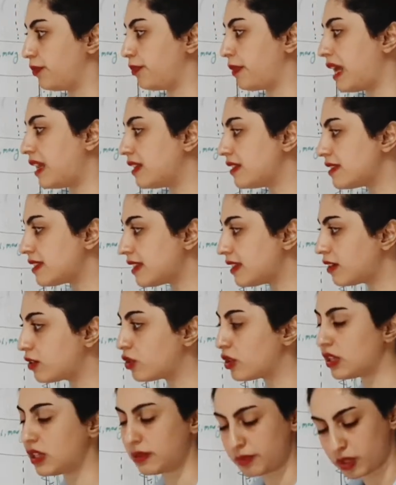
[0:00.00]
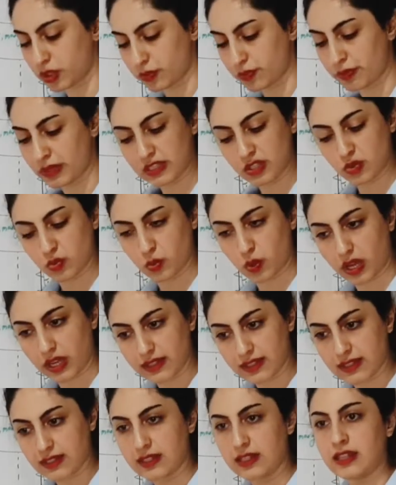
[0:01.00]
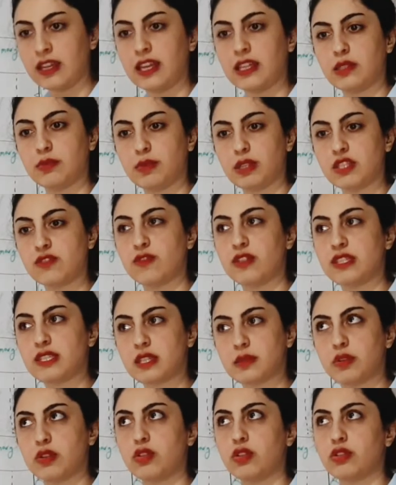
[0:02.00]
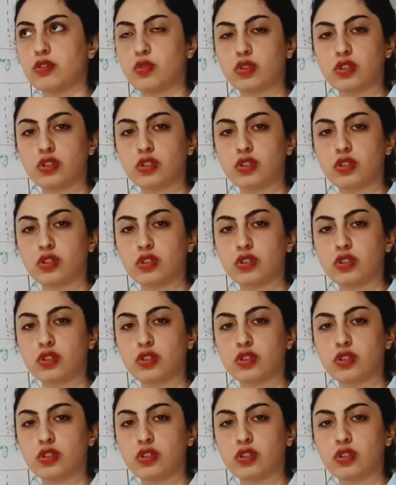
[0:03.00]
Balance and equilibrium means what? It means vestibular